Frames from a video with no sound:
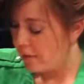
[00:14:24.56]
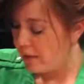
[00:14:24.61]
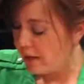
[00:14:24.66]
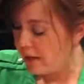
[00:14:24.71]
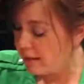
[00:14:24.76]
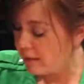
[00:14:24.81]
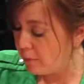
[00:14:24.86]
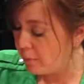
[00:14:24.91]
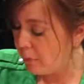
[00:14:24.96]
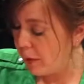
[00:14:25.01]
gonna
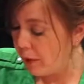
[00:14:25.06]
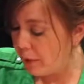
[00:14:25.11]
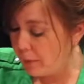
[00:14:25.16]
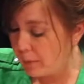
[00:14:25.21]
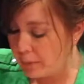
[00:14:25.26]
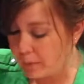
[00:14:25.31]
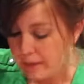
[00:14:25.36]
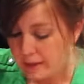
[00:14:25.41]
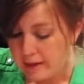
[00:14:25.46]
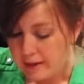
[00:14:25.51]
hit the
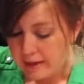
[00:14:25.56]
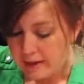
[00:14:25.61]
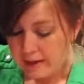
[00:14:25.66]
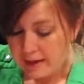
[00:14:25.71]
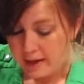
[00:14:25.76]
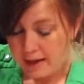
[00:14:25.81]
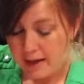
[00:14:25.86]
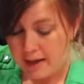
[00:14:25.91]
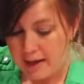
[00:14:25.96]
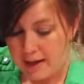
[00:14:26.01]
road
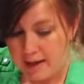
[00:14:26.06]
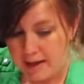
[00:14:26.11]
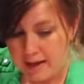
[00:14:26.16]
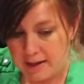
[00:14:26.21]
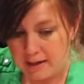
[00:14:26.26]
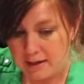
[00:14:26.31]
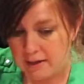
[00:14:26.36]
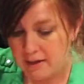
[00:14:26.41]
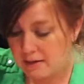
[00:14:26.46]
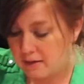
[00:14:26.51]

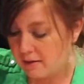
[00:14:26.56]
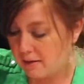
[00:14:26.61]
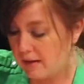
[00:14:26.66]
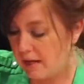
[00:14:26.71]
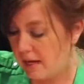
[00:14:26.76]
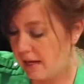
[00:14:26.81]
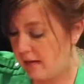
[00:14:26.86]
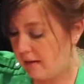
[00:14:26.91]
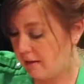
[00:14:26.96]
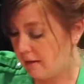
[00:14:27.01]

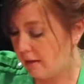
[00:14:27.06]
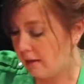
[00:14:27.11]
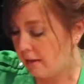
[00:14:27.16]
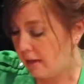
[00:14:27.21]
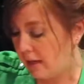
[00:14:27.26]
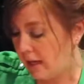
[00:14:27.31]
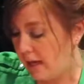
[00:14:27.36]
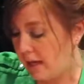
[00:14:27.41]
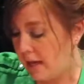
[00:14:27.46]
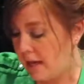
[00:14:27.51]
and look
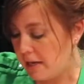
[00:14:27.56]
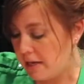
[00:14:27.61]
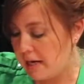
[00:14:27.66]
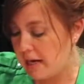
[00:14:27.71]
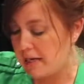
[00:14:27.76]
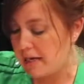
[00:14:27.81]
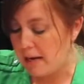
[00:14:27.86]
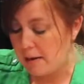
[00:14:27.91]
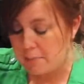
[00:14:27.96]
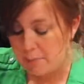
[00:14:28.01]
like I got
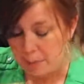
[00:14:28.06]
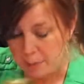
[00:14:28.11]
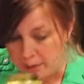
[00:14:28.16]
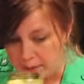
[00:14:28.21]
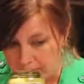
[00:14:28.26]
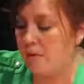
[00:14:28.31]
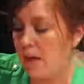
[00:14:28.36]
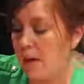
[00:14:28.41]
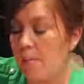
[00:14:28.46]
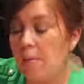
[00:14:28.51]
in a
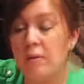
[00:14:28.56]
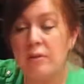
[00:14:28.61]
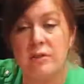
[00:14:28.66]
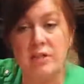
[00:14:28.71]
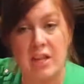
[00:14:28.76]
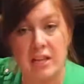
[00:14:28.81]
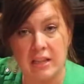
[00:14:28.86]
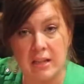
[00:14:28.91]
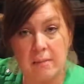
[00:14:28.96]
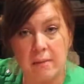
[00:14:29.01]
downpour. I'm gonna
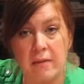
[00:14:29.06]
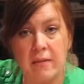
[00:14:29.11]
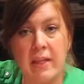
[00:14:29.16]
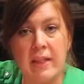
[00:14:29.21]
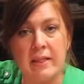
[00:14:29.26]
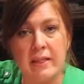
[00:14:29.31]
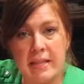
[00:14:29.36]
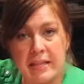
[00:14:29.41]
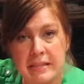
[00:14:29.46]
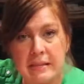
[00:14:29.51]
check them up.
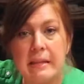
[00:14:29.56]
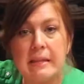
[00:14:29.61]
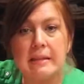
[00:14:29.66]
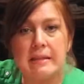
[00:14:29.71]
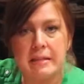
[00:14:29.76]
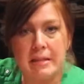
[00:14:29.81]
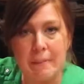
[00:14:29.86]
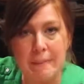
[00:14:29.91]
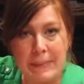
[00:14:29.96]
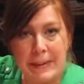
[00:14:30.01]
This
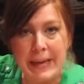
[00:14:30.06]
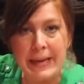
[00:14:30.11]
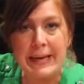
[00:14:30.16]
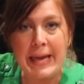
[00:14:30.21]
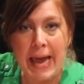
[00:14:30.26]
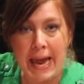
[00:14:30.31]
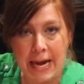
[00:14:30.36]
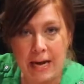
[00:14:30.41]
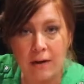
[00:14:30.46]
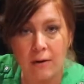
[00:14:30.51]
needs to be a
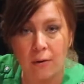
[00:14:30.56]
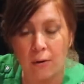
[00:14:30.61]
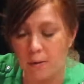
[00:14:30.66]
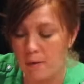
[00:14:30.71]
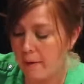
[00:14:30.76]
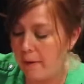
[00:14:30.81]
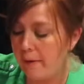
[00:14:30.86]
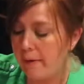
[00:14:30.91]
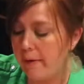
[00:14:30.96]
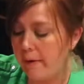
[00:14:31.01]

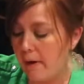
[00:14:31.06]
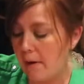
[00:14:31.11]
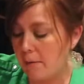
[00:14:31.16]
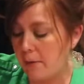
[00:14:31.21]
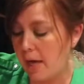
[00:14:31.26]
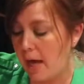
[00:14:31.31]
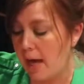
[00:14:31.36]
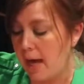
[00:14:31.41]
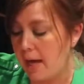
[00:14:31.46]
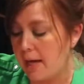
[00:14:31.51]
candle,
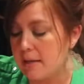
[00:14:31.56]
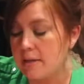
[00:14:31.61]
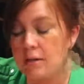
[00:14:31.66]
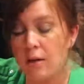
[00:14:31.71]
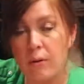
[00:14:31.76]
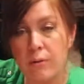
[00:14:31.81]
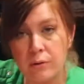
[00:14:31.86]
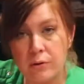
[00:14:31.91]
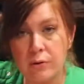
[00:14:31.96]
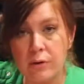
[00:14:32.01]
okay?
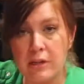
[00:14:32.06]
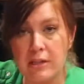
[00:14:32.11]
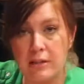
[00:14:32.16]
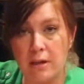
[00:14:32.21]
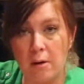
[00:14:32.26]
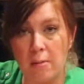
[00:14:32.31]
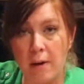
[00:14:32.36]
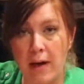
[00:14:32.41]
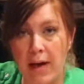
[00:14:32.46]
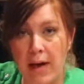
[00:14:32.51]
Stone Street
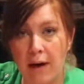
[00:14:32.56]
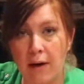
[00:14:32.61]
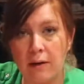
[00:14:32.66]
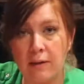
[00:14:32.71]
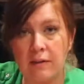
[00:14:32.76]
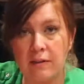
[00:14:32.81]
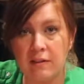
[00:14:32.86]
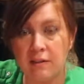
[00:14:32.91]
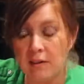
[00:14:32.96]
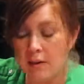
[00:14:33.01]
Soap
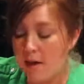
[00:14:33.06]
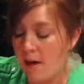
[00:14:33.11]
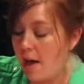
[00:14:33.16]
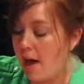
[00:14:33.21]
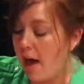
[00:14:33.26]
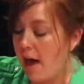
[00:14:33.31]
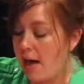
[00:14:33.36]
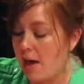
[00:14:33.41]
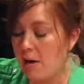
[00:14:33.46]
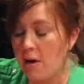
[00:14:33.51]
House.
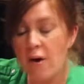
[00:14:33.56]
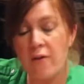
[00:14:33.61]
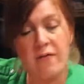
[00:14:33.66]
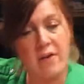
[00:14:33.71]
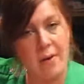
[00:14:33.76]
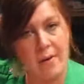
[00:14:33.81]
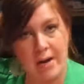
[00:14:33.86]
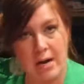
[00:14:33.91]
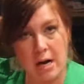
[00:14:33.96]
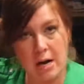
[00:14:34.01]
I don't know if
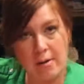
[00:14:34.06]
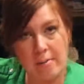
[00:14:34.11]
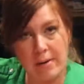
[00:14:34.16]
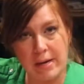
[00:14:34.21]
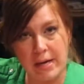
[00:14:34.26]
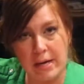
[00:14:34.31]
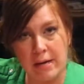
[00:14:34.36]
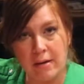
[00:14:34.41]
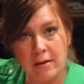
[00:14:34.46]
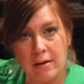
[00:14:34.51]
y'all hear
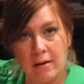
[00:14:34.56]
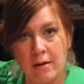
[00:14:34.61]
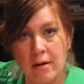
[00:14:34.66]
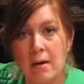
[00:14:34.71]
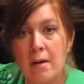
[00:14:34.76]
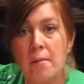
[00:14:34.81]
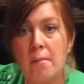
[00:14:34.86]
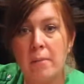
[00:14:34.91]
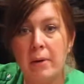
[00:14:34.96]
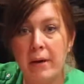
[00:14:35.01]
me,
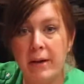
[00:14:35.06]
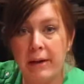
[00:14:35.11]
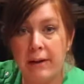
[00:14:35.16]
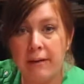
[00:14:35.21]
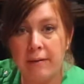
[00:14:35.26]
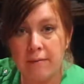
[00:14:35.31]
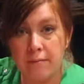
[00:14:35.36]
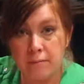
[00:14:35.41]
but